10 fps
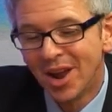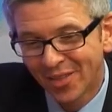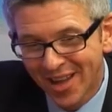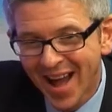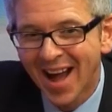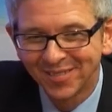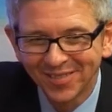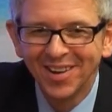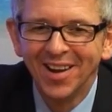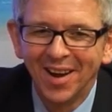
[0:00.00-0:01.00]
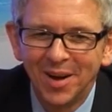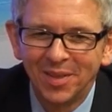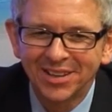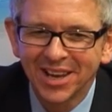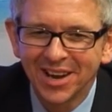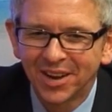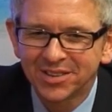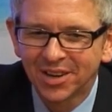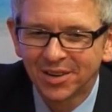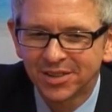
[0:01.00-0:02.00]
We know they have. They tend
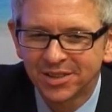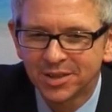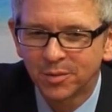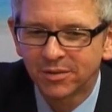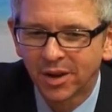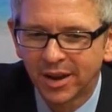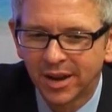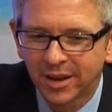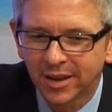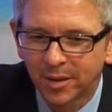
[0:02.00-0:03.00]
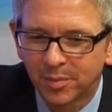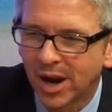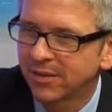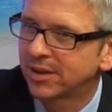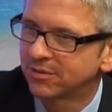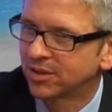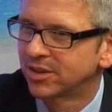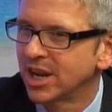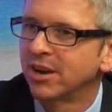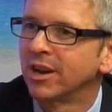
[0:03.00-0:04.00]
not to go through the team. We've got a private sort
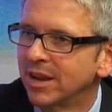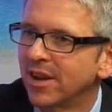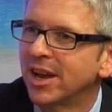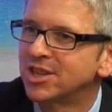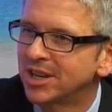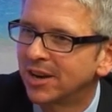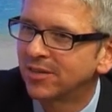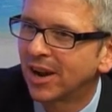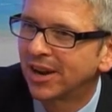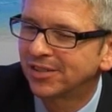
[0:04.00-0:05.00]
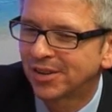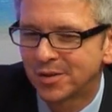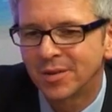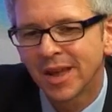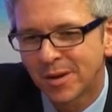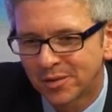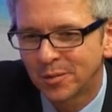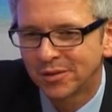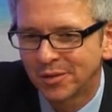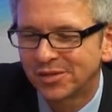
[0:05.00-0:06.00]
of general aviation air, if you like. So yeah,
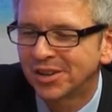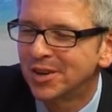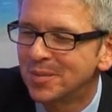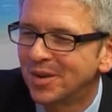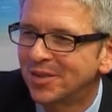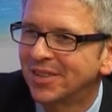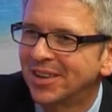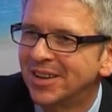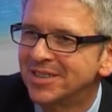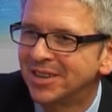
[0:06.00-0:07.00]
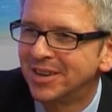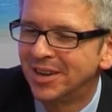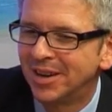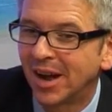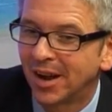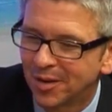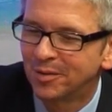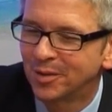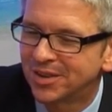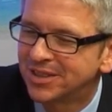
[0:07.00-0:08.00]
we've seen a number over the years, and I
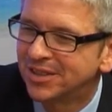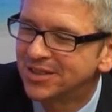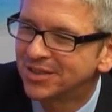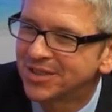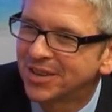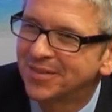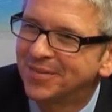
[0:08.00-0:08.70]
hope we'll continue to do so.